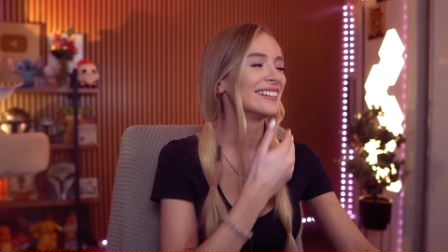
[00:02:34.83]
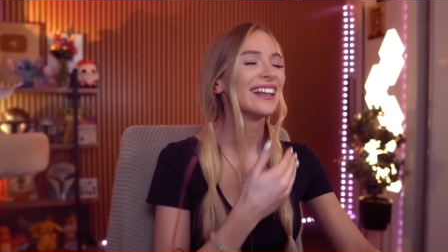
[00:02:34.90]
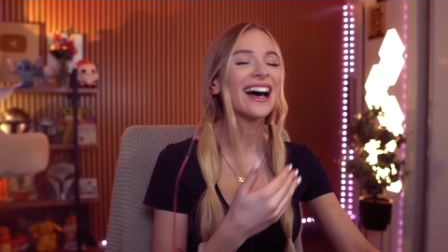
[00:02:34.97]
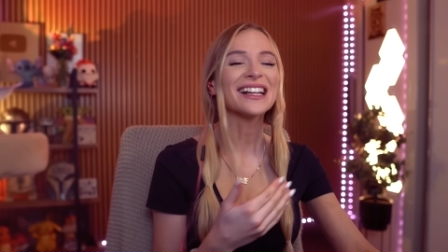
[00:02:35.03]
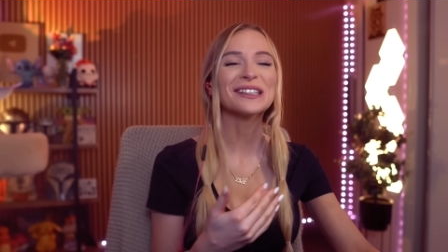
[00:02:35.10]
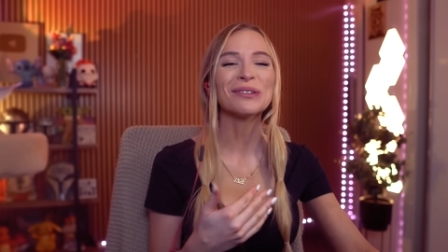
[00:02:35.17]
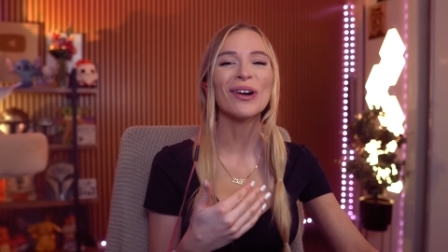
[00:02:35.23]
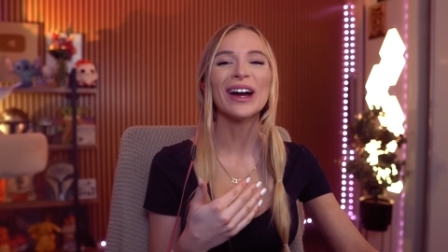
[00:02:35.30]

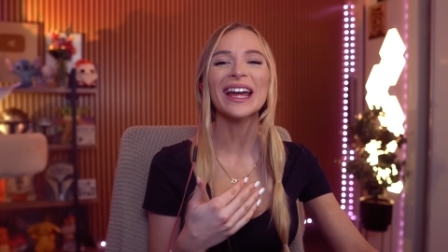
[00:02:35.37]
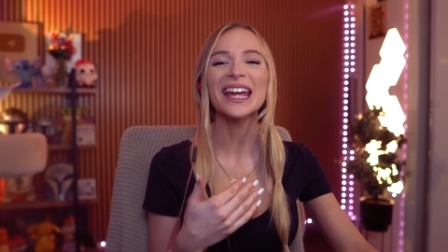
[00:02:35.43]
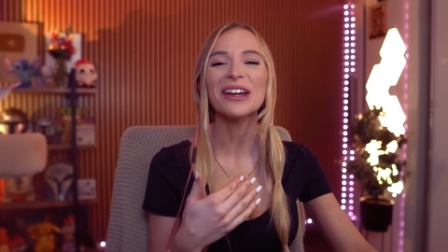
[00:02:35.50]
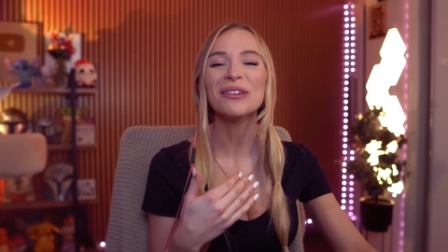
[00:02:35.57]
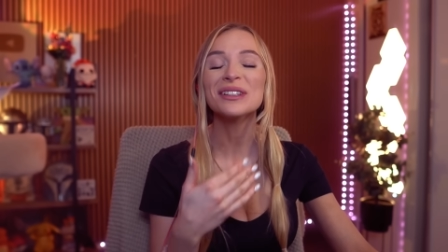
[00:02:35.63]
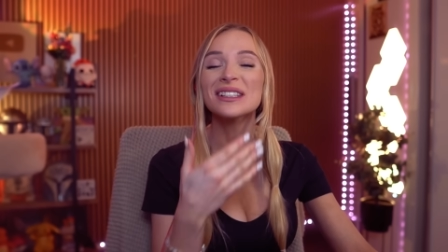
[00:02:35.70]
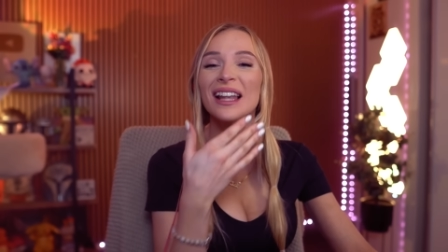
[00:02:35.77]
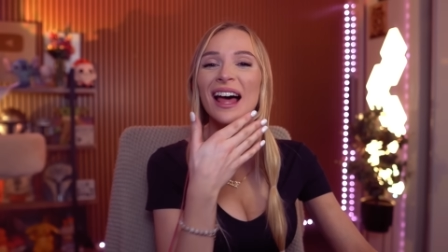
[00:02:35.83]
That's why he
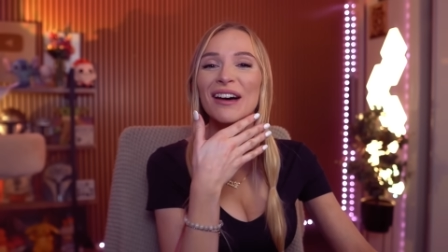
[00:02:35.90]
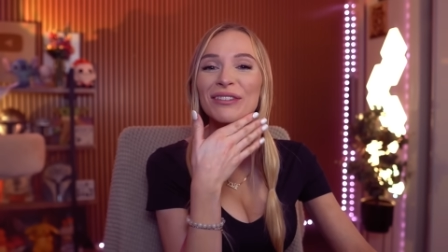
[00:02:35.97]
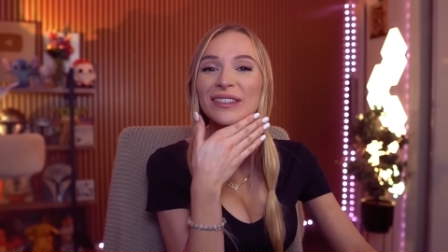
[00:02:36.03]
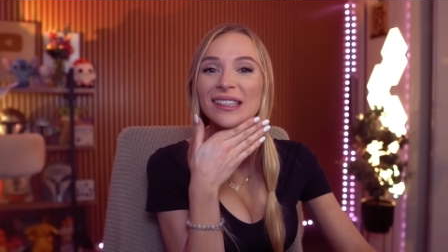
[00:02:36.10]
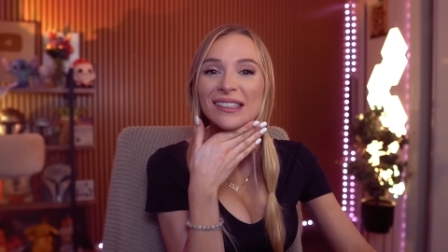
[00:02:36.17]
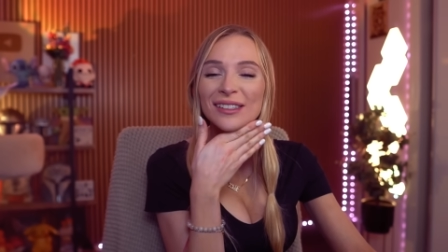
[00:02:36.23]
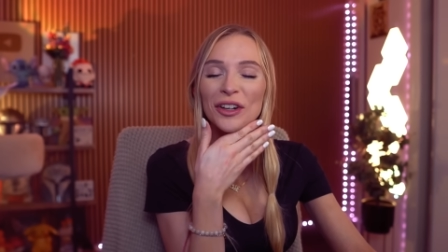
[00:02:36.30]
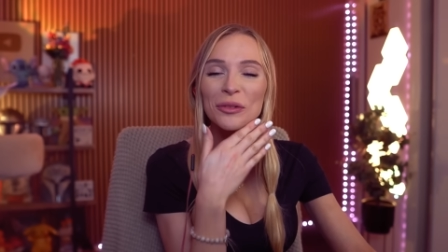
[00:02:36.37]
was
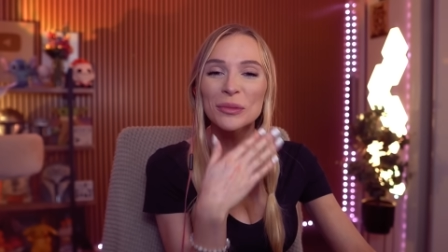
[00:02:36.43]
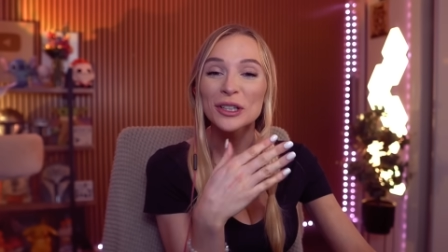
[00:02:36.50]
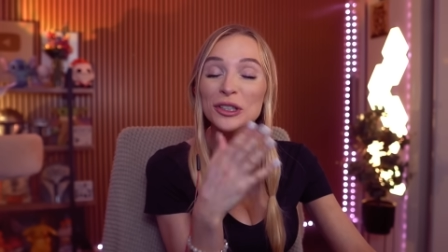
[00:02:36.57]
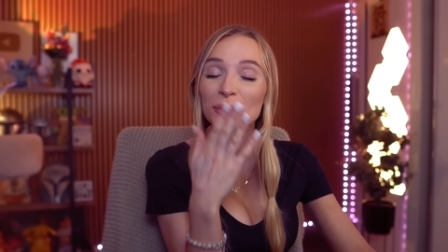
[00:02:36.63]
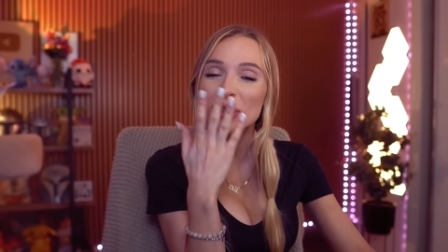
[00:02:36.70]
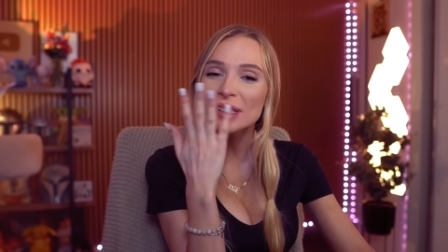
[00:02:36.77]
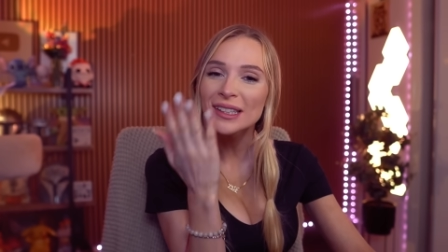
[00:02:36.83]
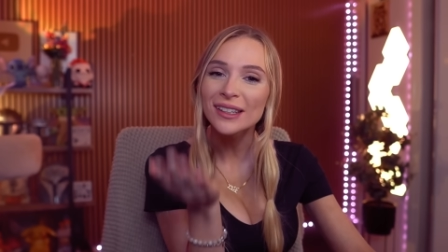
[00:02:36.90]
laughing so much
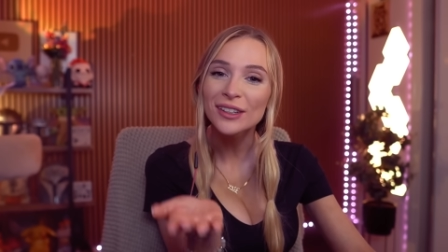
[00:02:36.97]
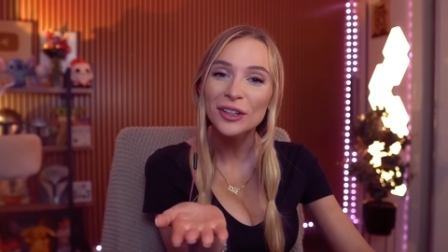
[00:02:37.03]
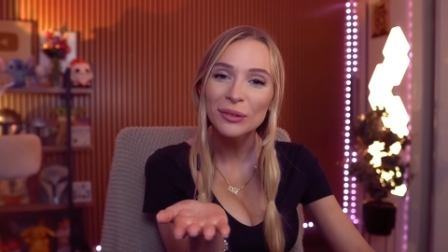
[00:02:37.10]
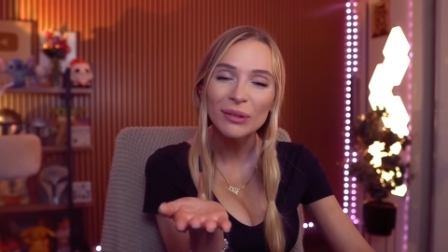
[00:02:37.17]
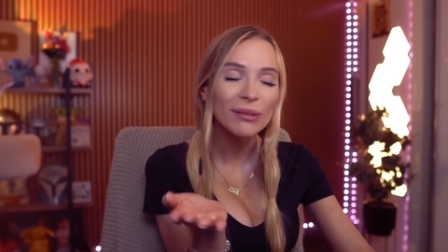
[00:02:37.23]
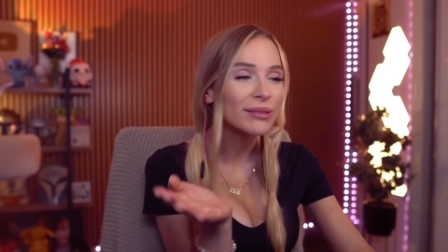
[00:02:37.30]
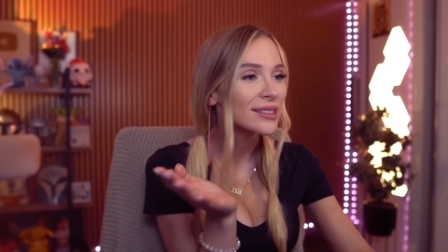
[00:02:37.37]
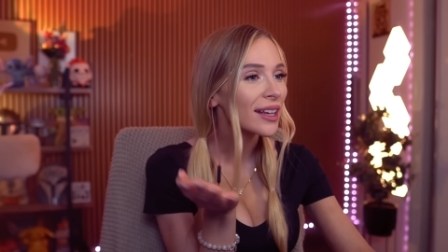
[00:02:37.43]
because he knew
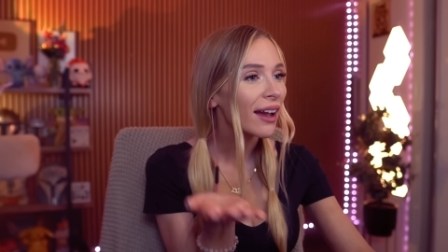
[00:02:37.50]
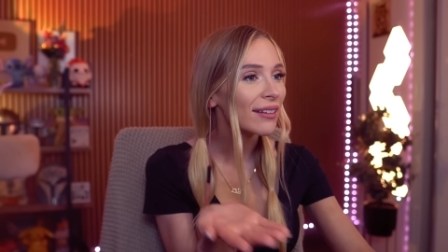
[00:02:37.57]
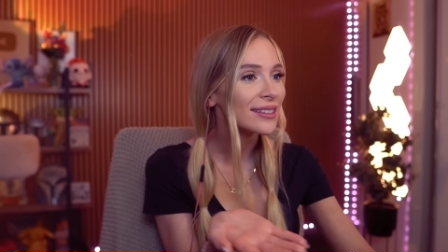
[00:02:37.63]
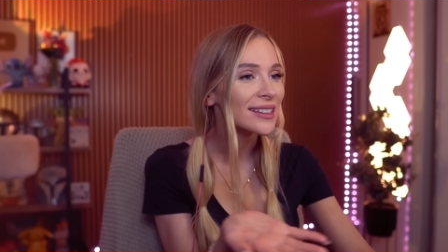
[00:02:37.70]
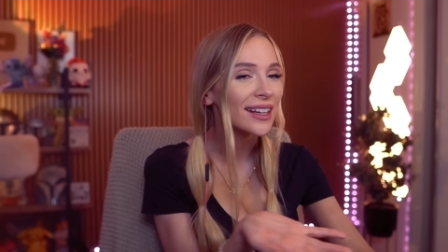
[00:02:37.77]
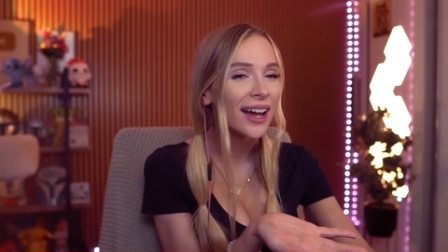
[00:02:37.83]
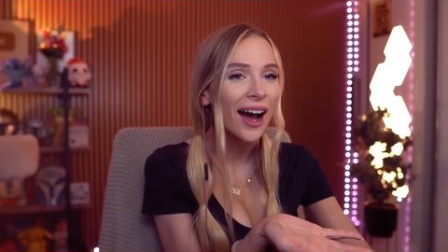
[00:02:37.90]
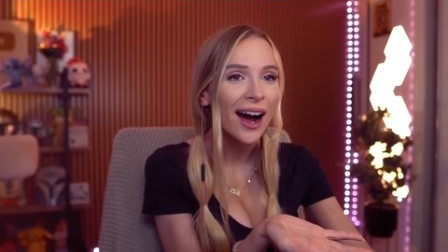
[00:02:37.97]
what was going
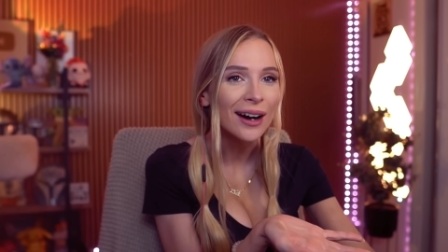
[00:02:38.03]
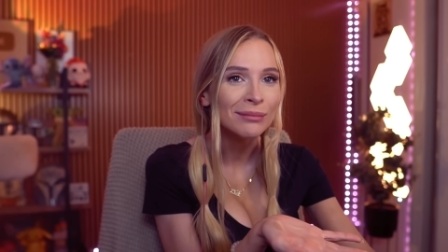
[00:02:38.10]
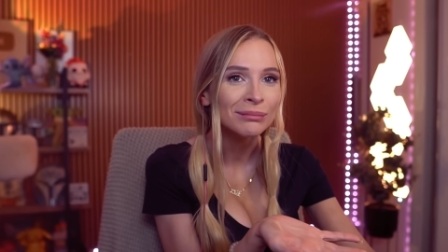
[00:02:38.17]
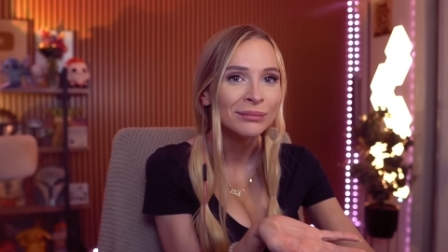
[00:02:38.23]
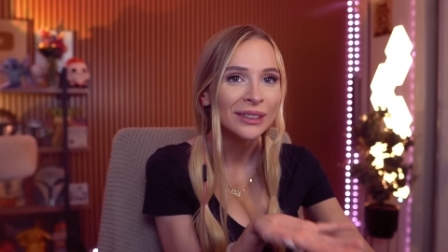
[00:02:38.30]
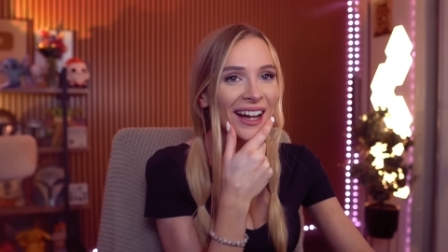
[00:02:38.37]
to come.